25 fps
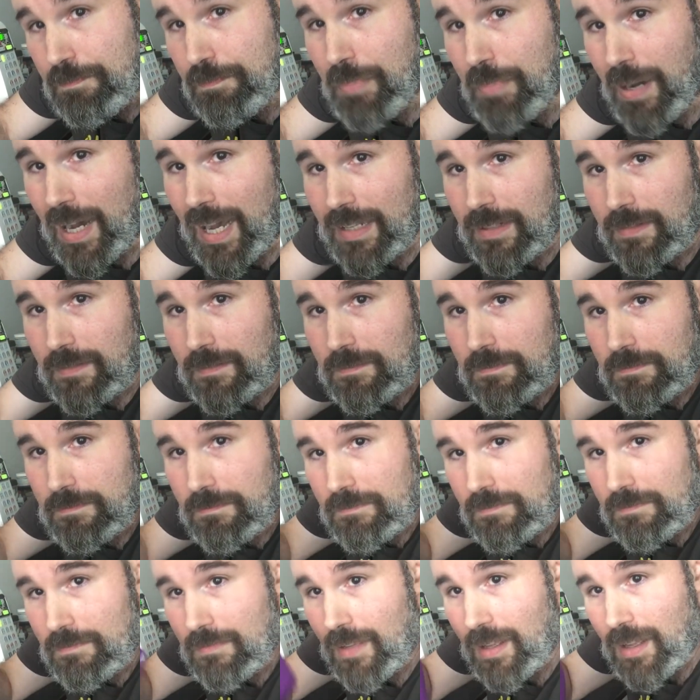but
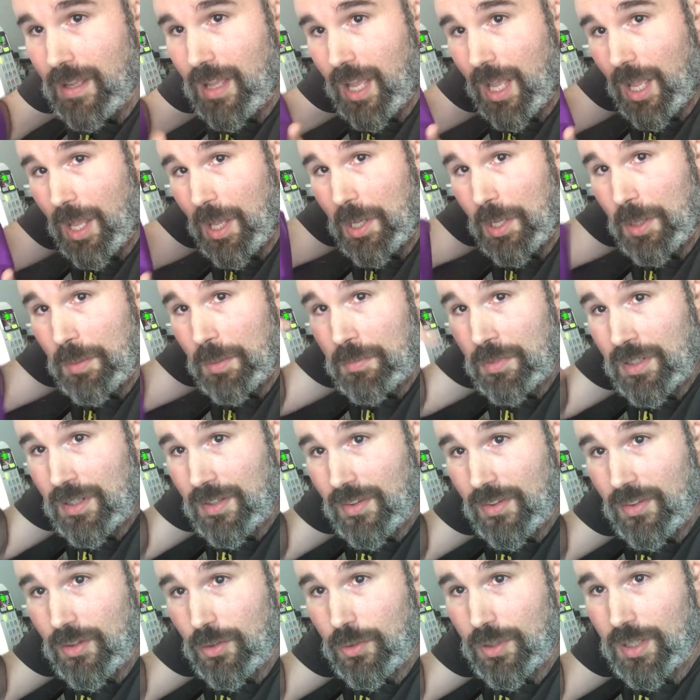I'm
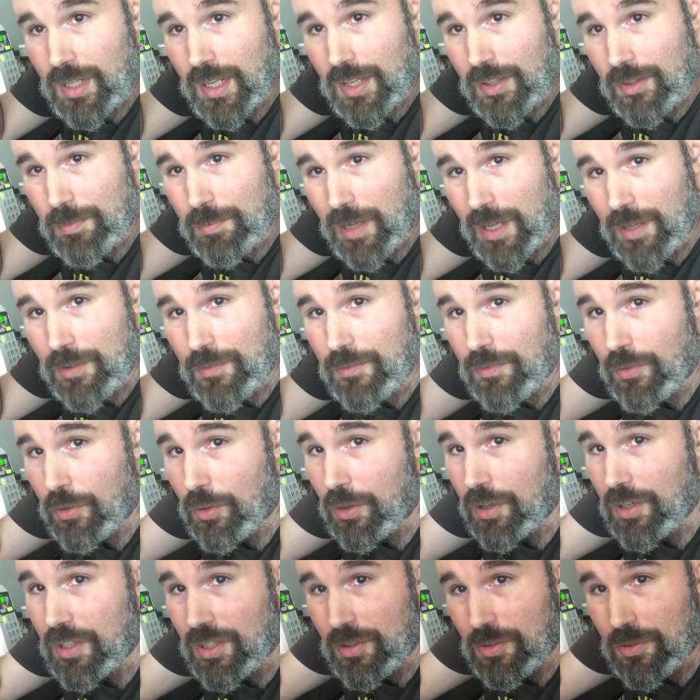gonna sew a dice bag
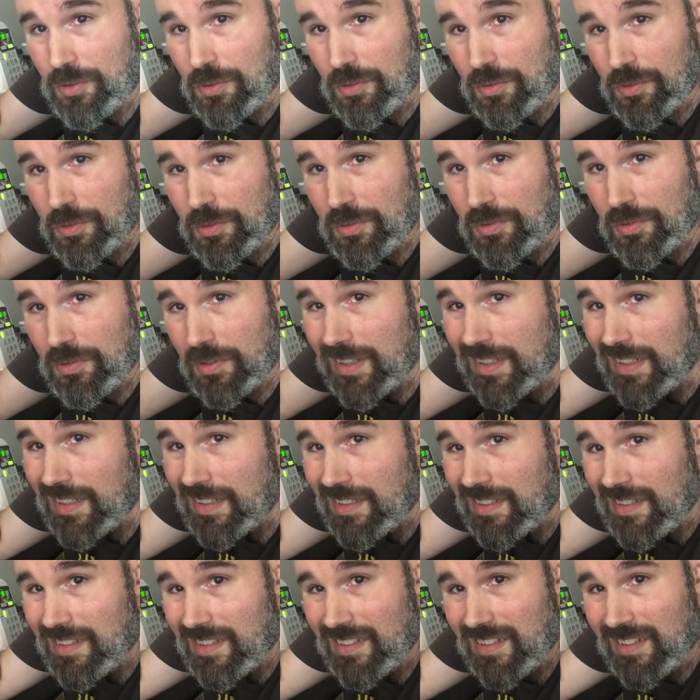for you,
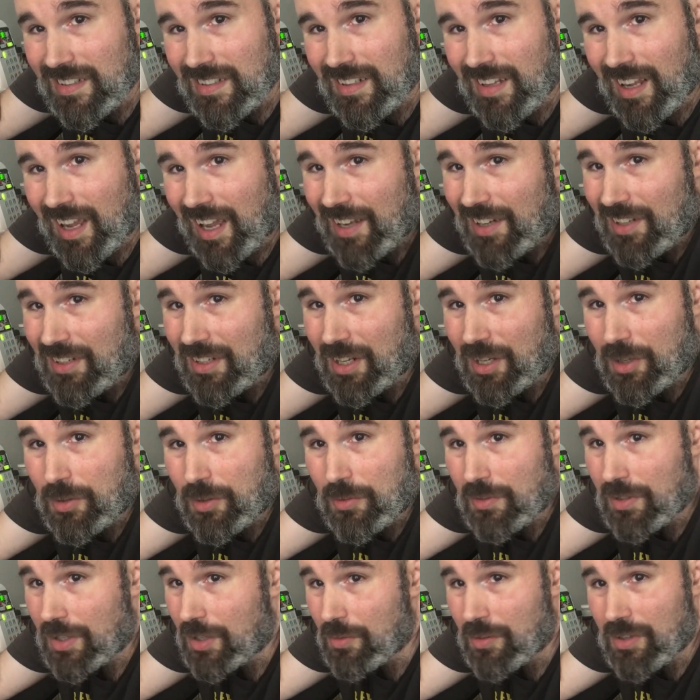and I don't
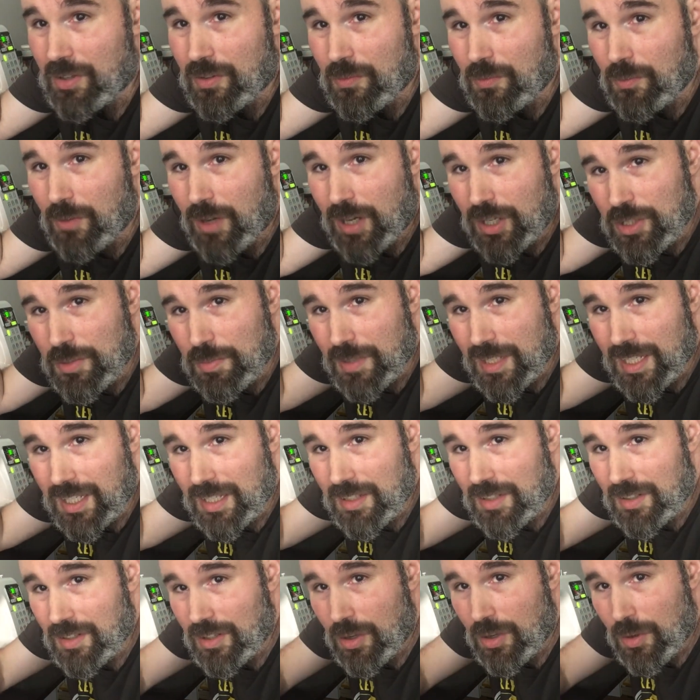know, you can watch
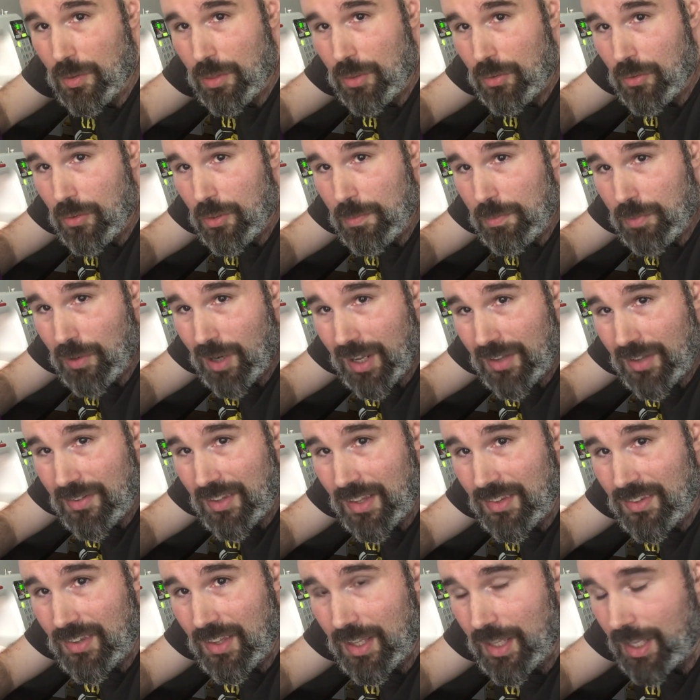me go through the
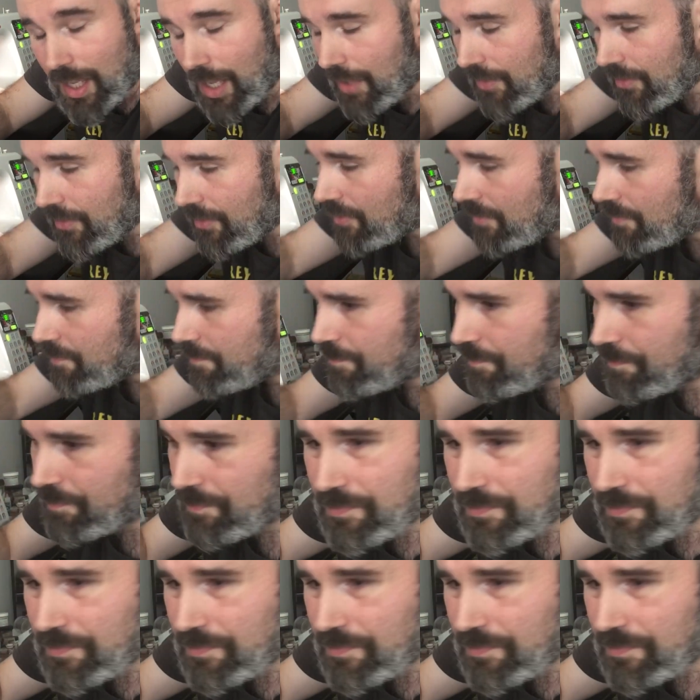process, I guess.